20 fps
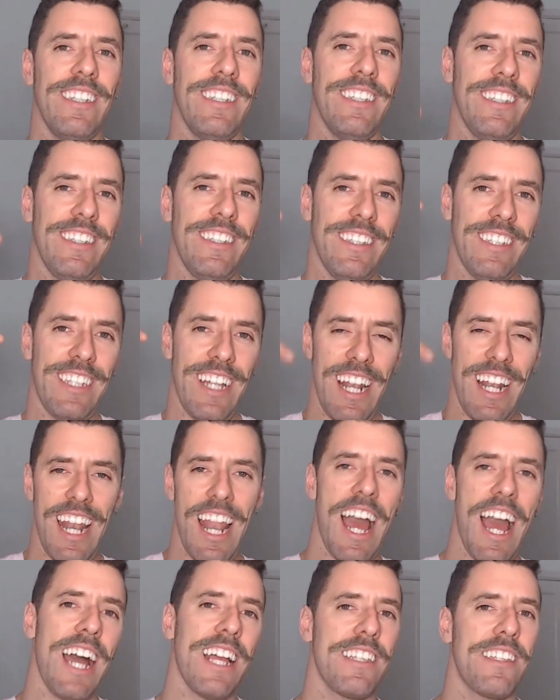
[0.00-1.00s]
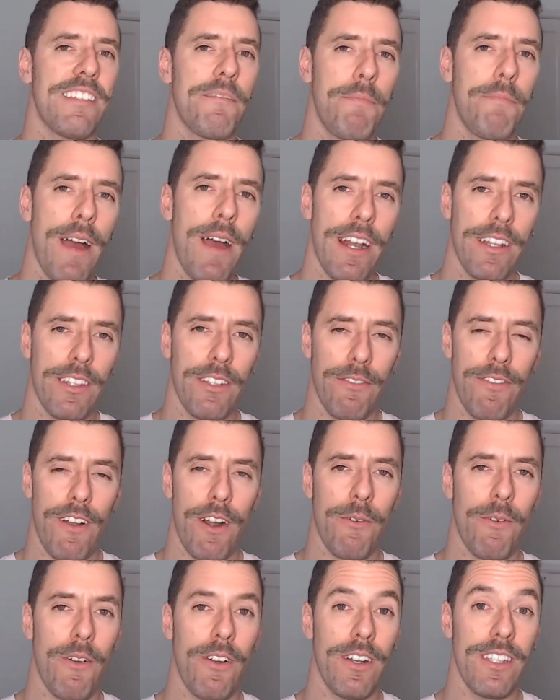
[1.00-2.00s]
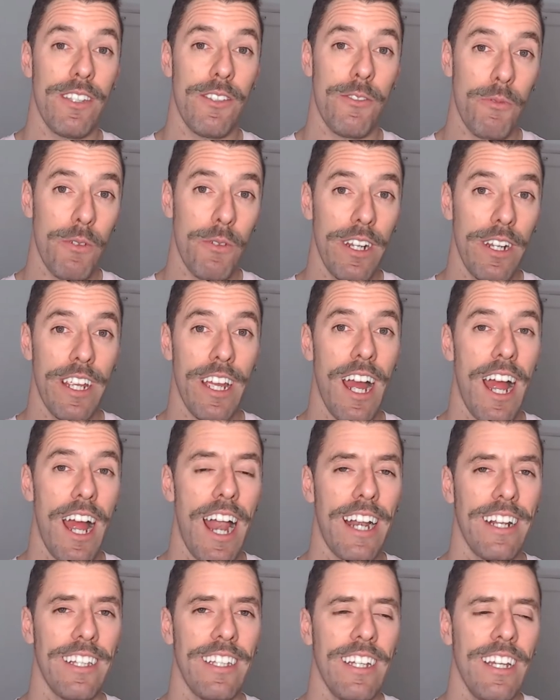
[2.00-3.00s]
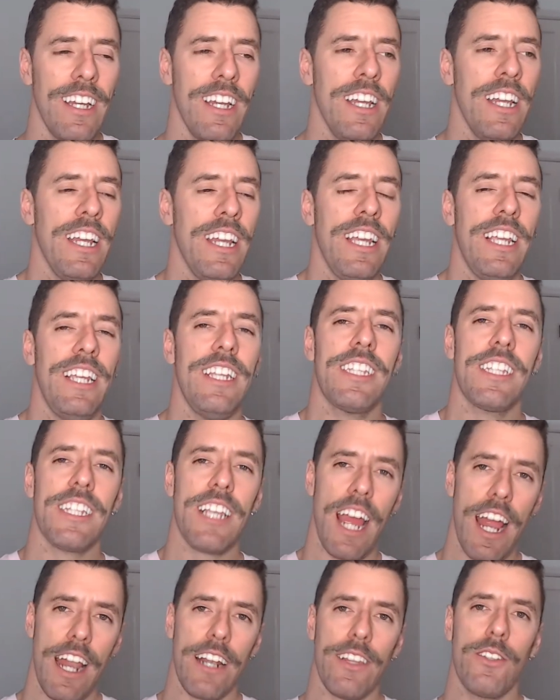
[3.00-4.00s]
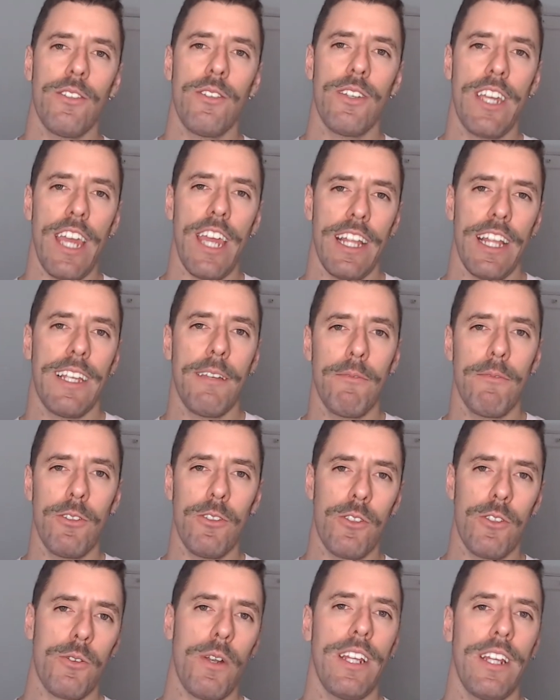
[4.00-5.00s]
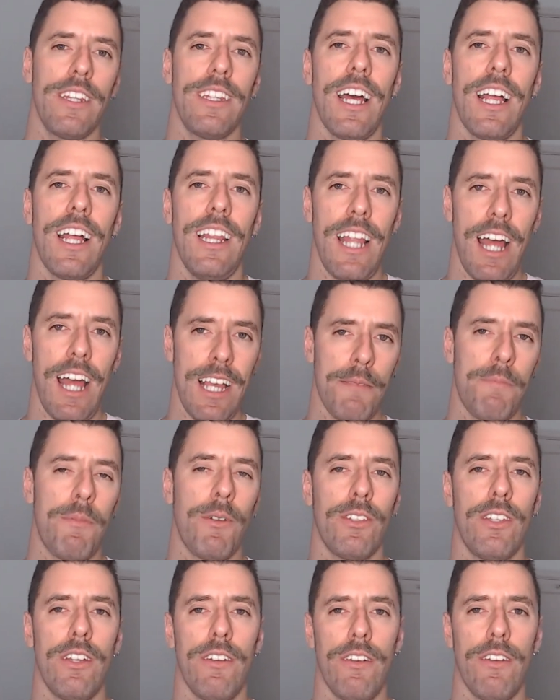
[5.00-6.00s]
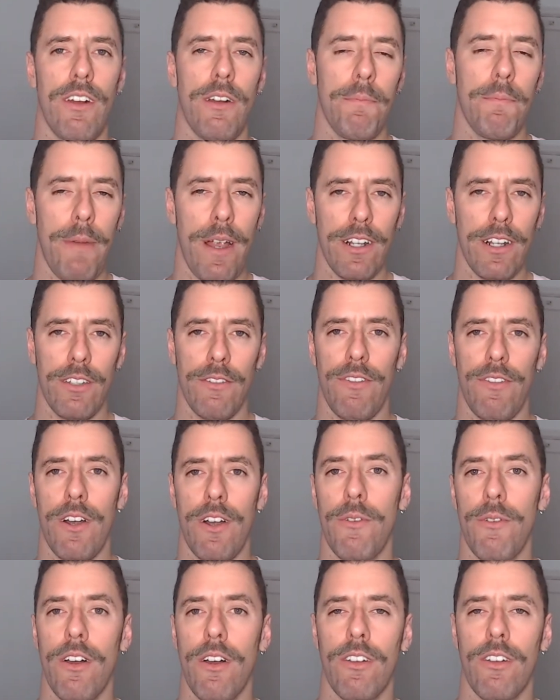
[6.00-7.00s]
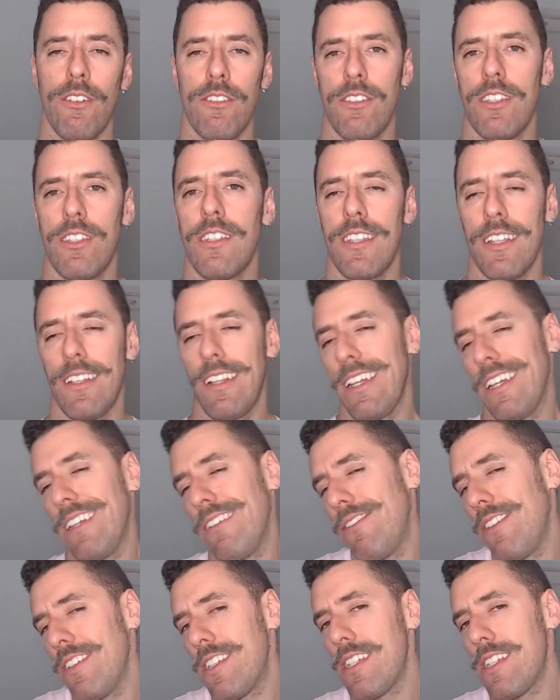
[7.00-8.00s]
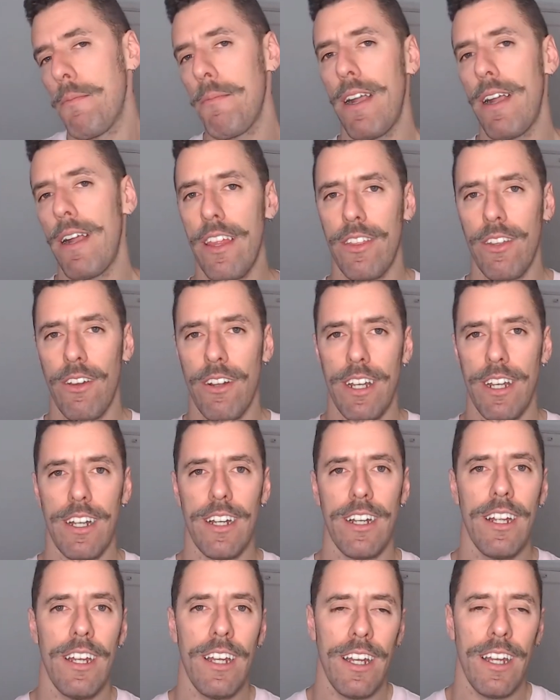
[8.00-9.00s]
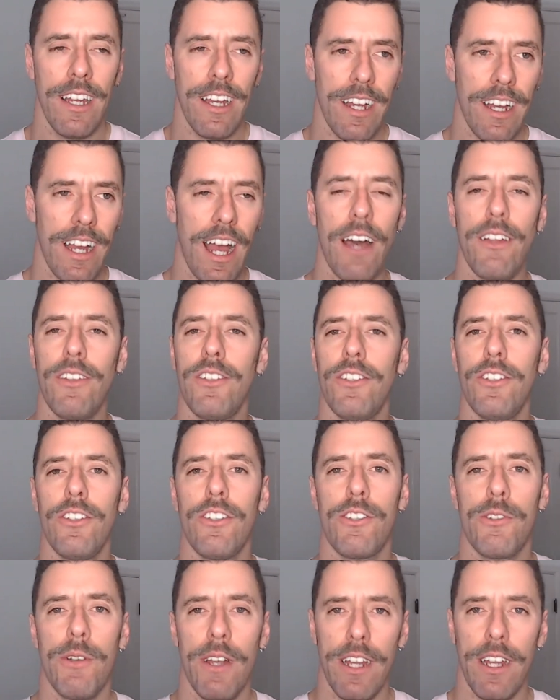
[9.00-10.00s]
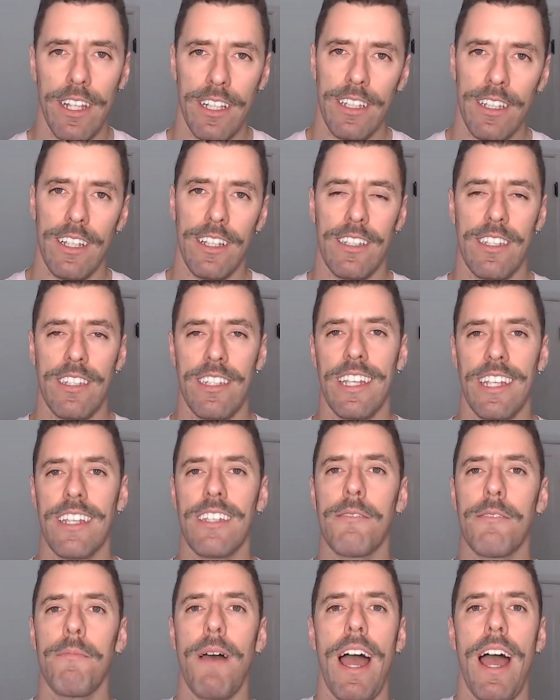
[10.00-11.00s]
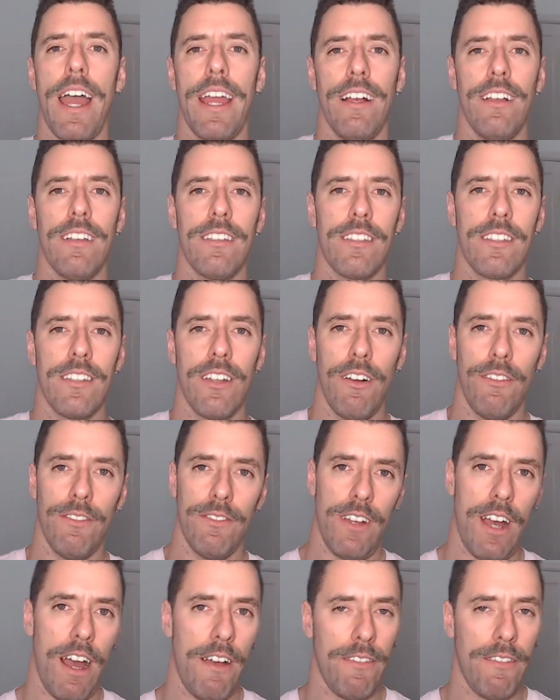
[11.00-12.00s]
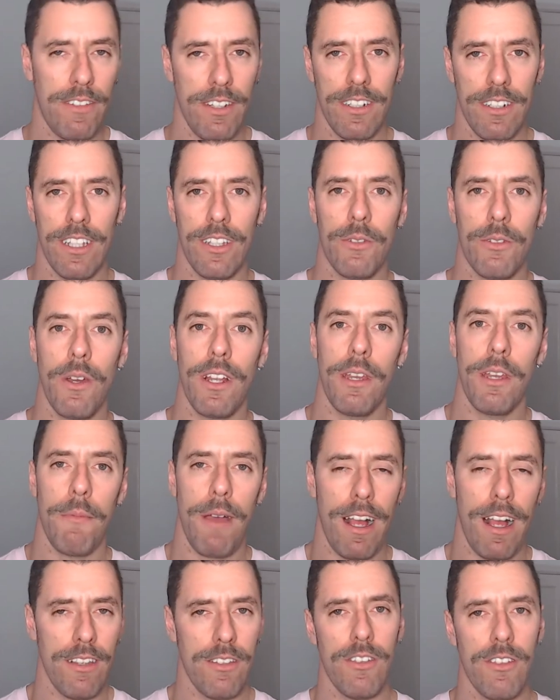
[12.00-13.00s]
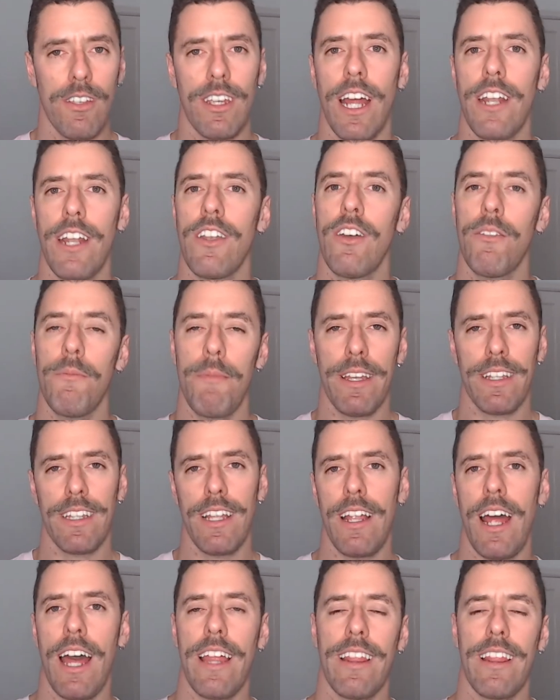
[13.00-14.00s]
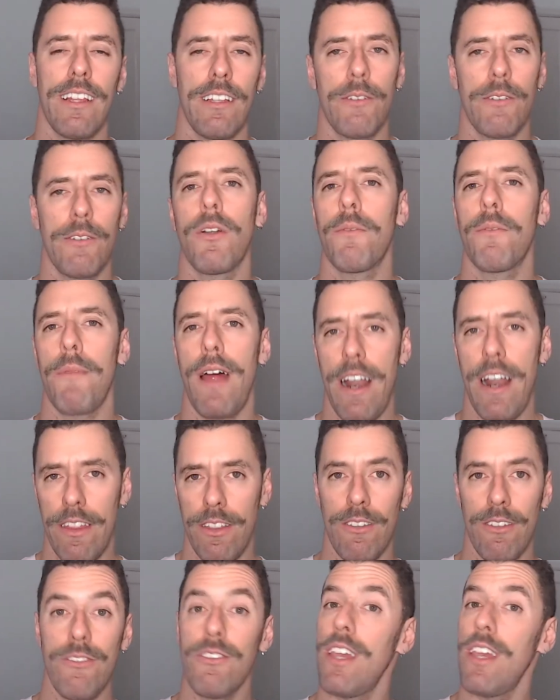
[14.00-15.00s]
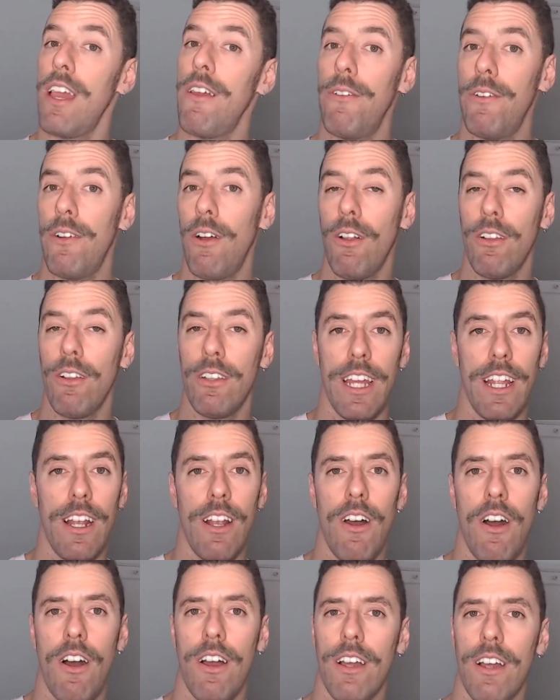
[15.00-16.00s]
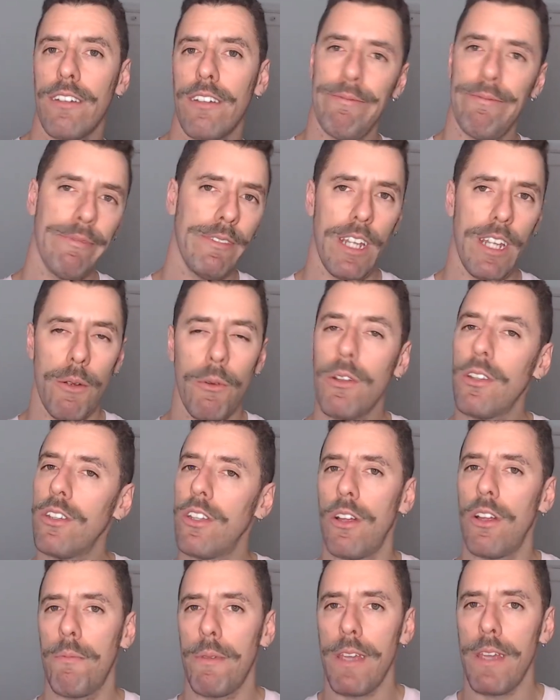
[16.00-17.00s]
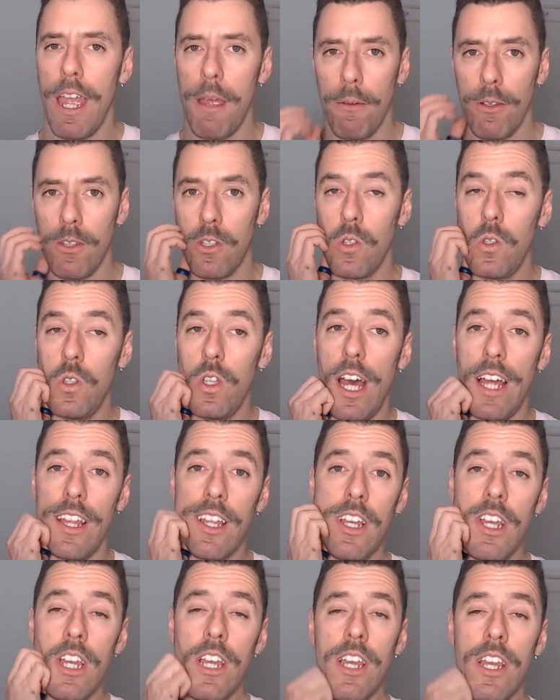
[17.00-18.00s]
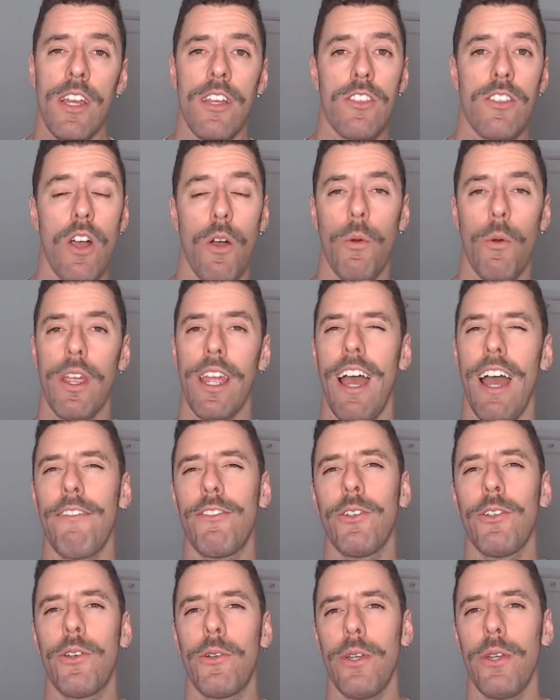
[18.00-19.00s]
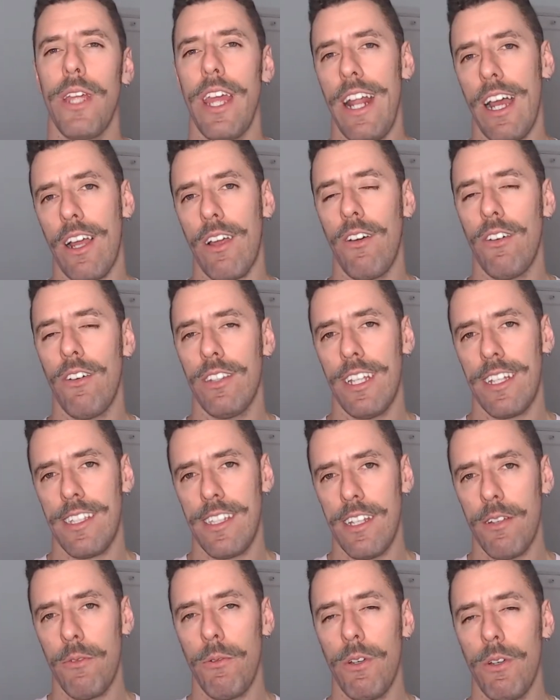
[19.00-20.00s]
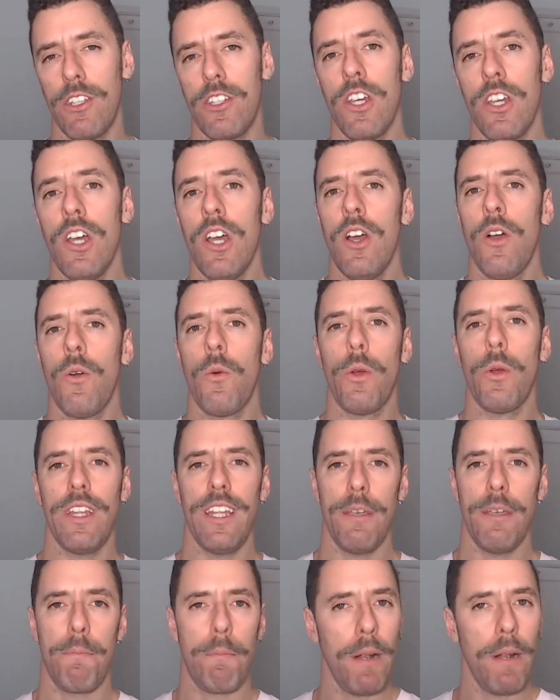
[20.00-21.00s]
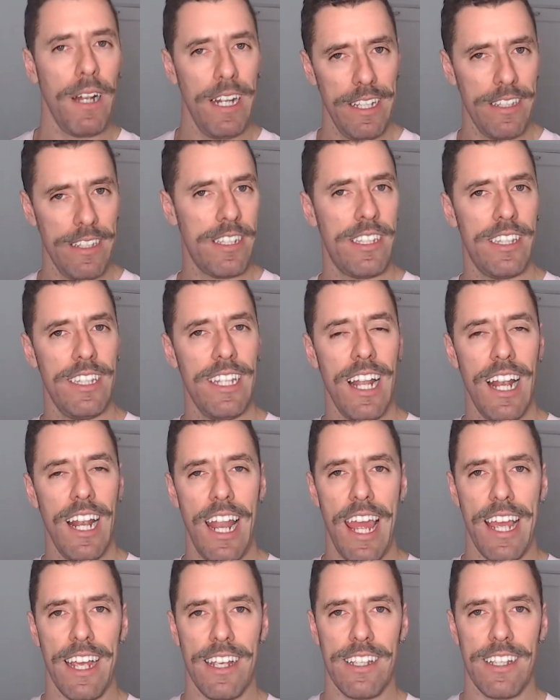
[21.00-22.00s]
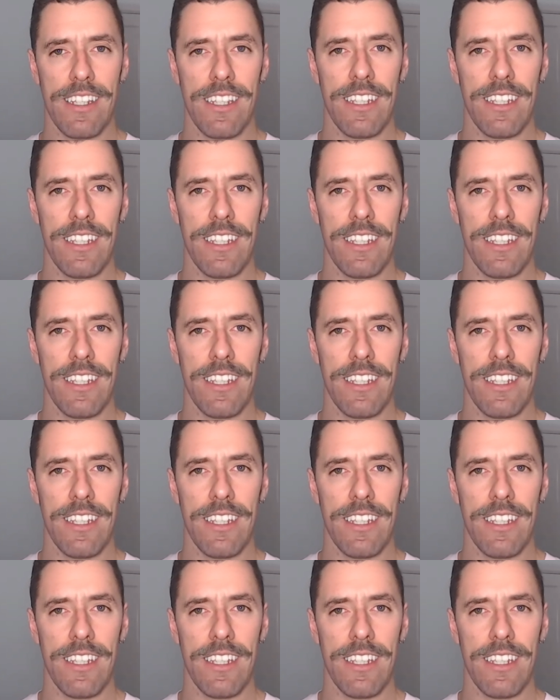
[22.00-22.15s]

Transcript: the last part of a run is really hard, it's hard to get him to train that last part of a run consistently. If it's a marathoner, how do you train the 6 miles after the 20 miles? You cannot make that athlete run marathons all day long. They will not be able to do that. So we have to create a context in which we deplete the legs